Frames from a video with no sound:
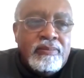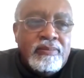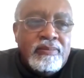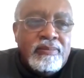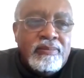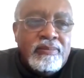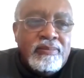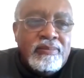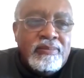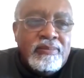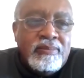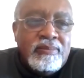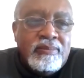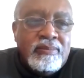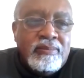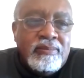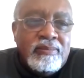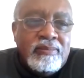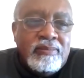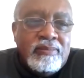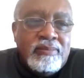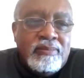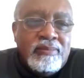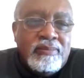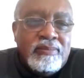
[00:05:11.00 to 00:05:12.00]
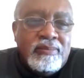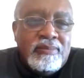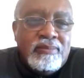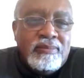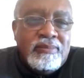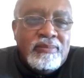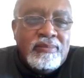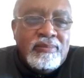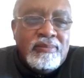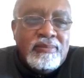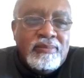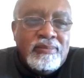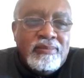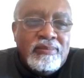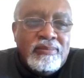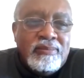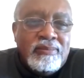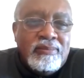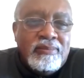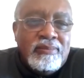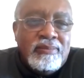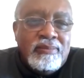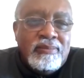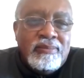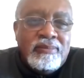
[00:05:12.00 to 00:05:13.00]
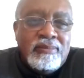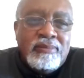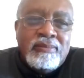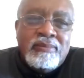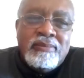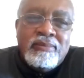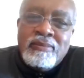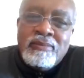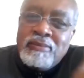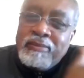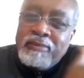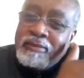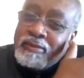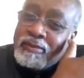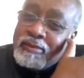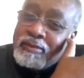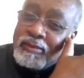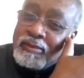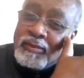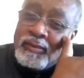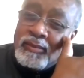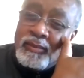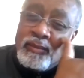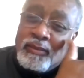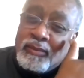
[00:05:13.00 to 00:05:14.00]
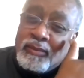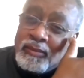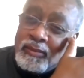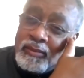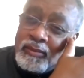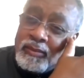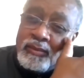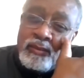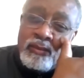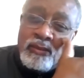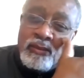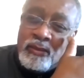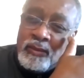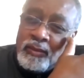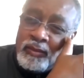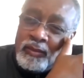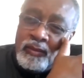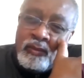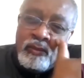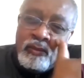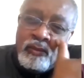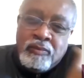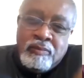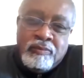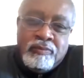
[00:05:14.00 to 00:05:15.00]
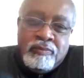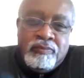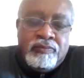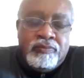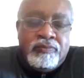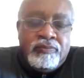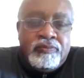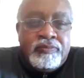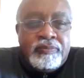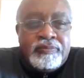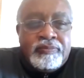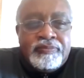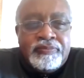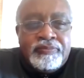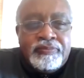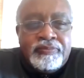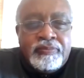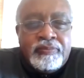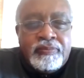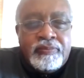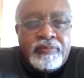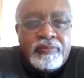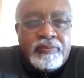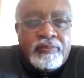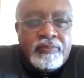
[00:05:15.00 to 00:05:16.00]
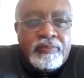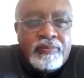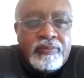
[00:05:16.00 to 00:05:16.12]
No words are spoken by the person on screen.